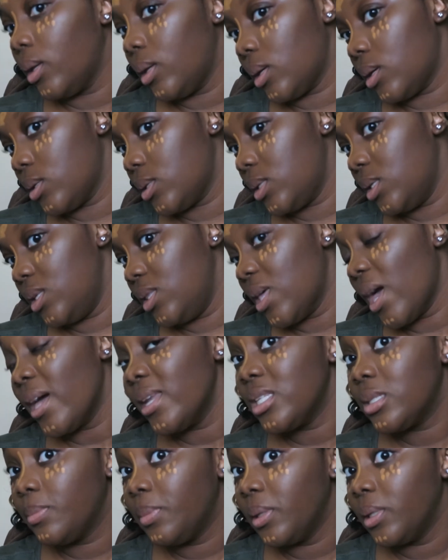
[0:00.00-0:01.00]
now see, that
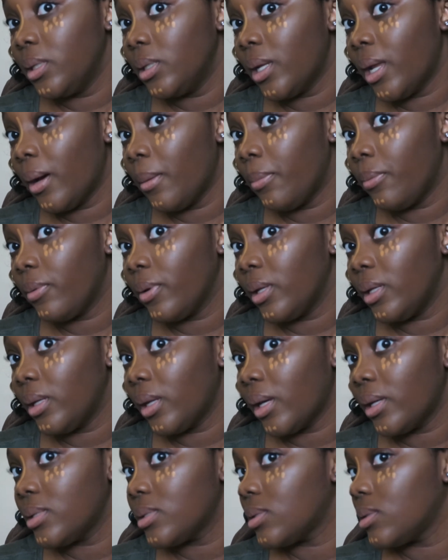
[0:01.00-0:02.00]
is blended out pretty
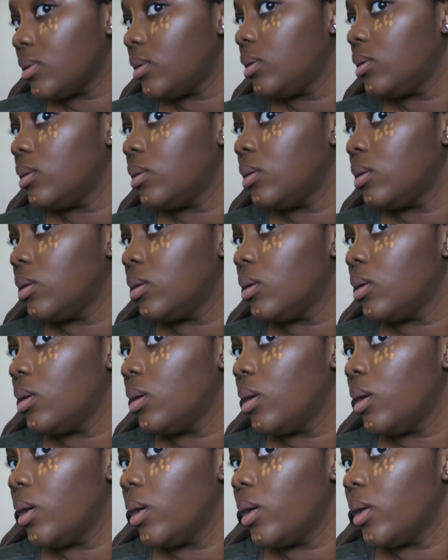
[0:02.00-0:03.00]
nicely.
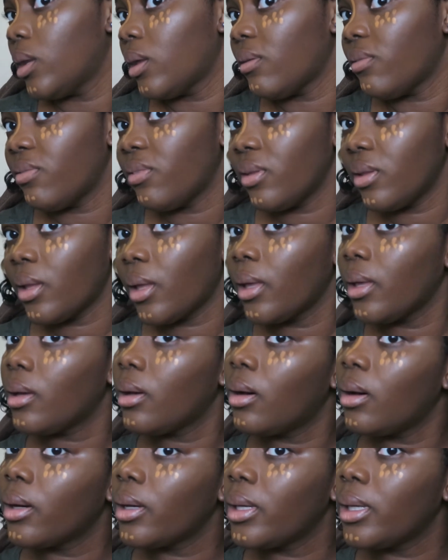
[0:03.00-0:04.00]
And I feel like
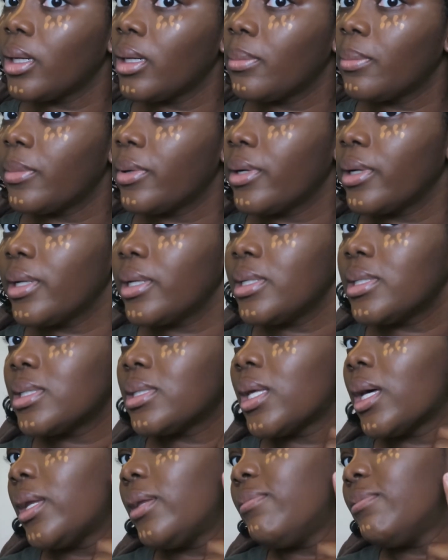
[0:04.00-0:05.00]
on camera, it's
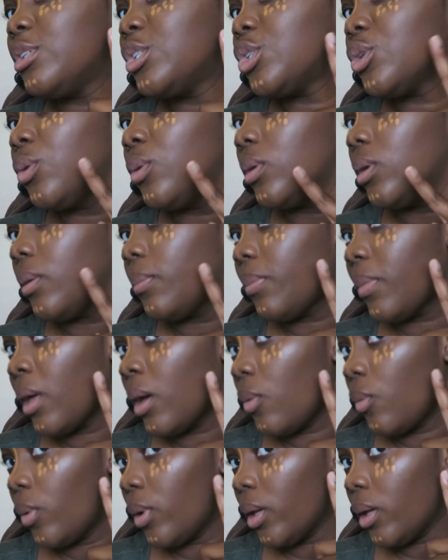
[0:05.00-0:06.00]
not even showing up
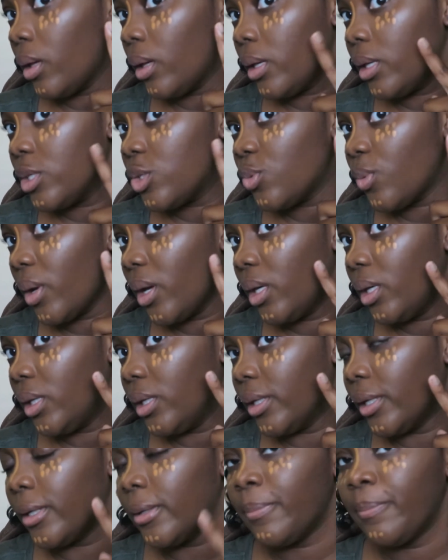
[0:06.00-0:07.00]
that well. It's right
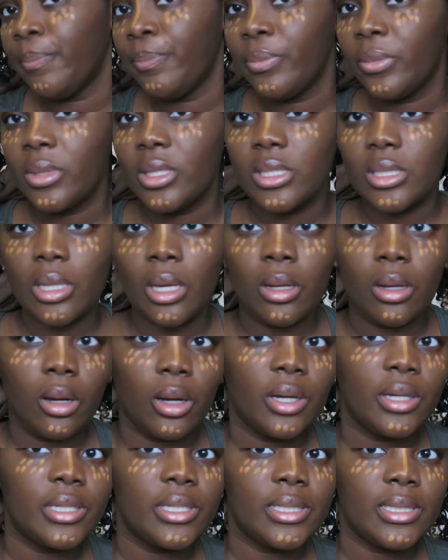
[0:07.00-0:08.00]
here. It's kind of
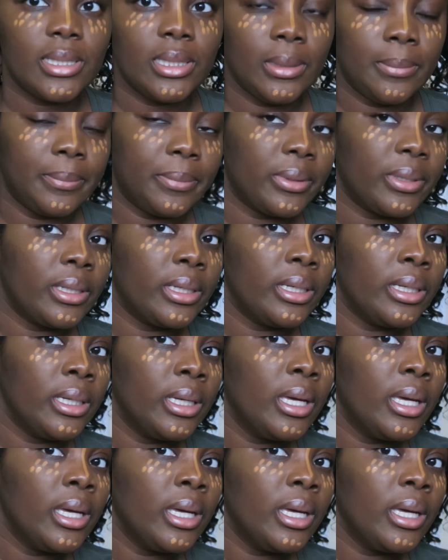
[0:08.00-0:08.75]
hard to see, but